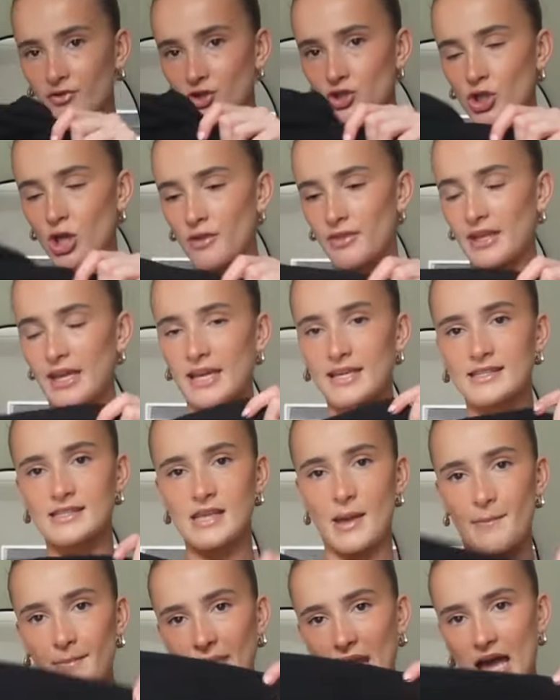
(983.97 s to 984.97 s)
just got this
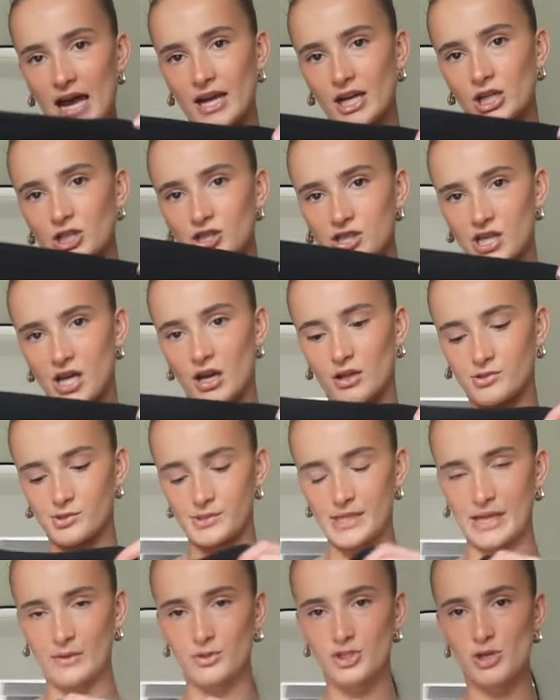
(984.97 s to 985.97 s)
black
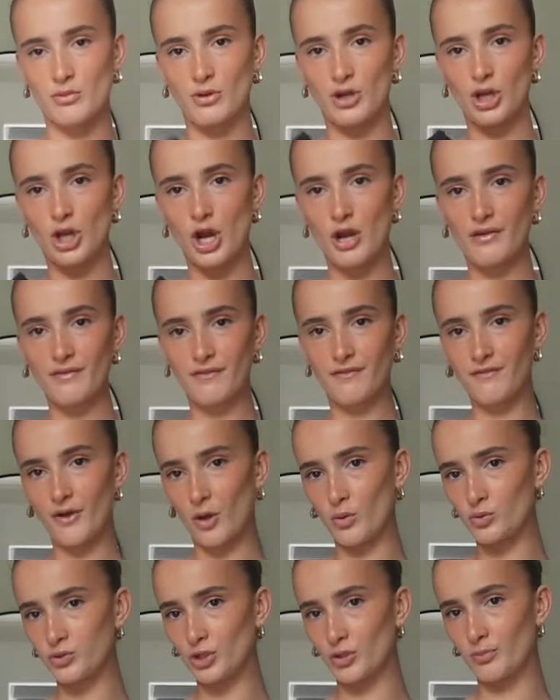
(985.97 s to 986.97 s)
turtleneck, which I'm going to kind of
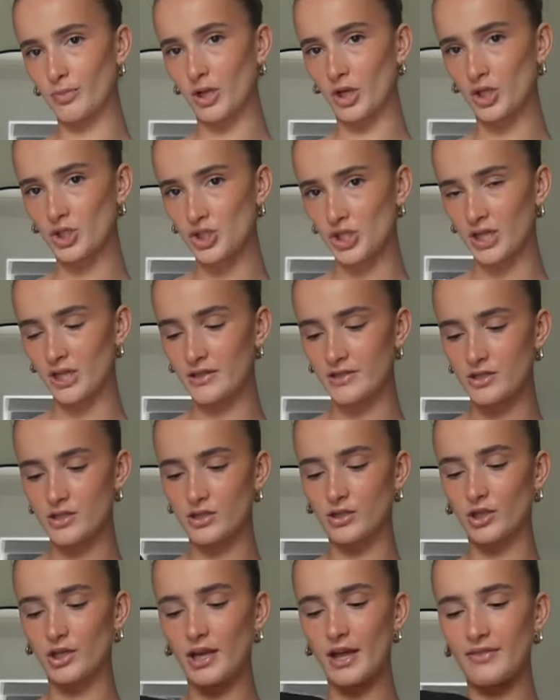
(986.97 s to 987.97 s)
fold up like she has
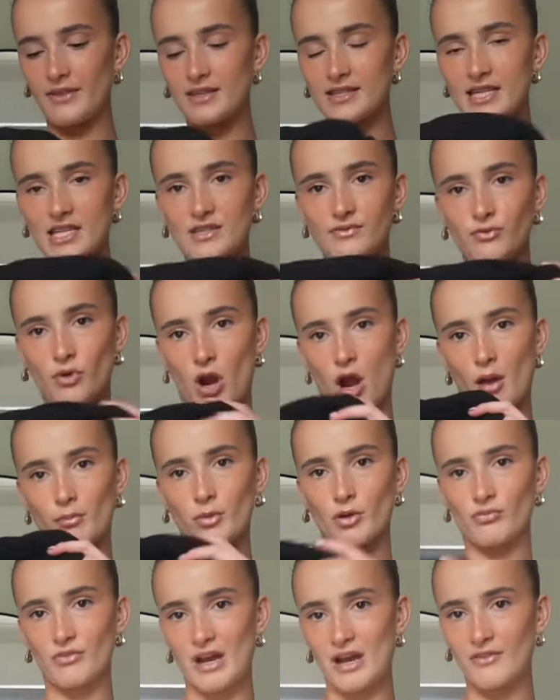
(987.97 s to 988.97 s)
done. This is from
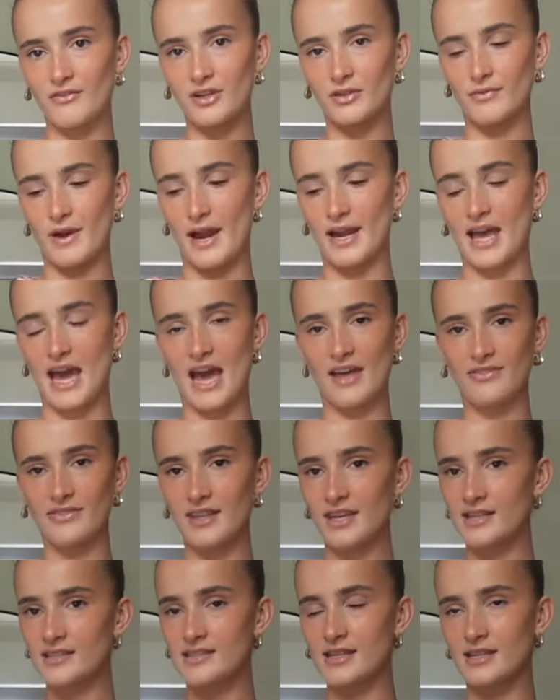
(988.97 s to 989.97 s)
Ralph Lauren. I had
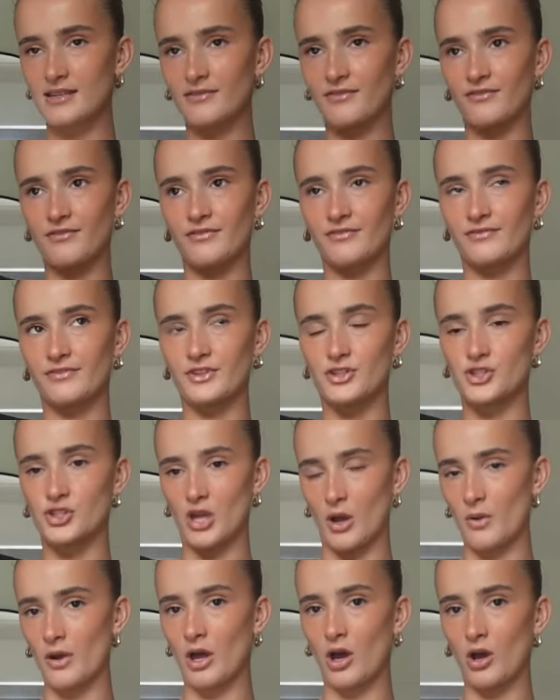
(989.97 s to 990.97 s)
this for
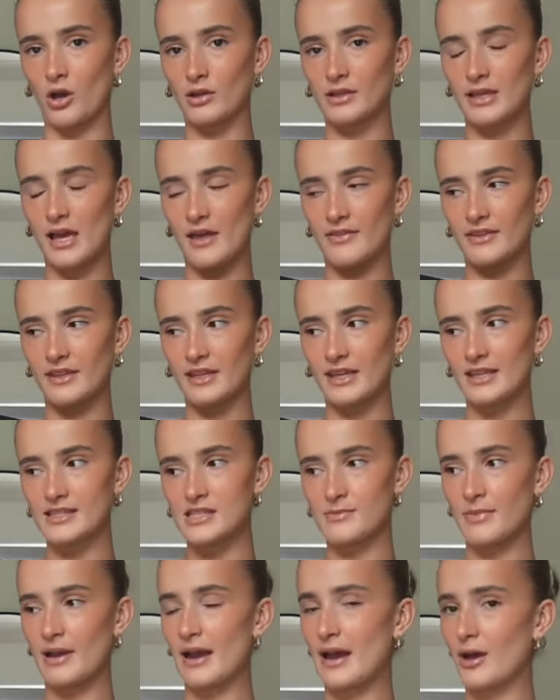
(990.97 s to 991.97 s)
so long. I think it's
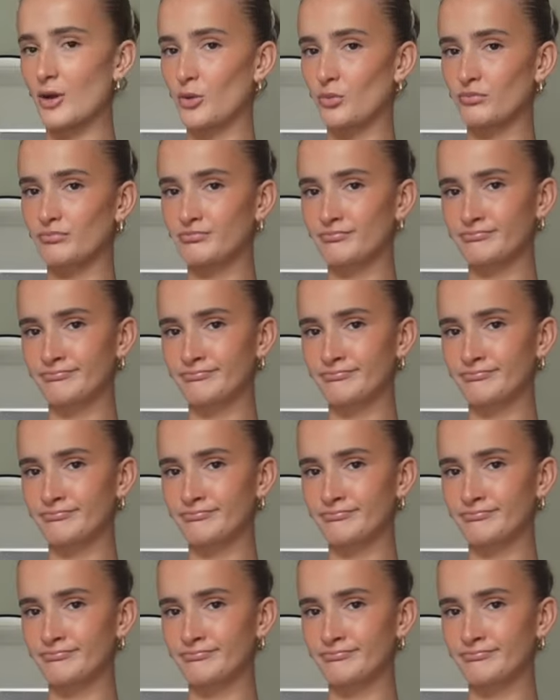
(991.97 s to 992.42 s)
about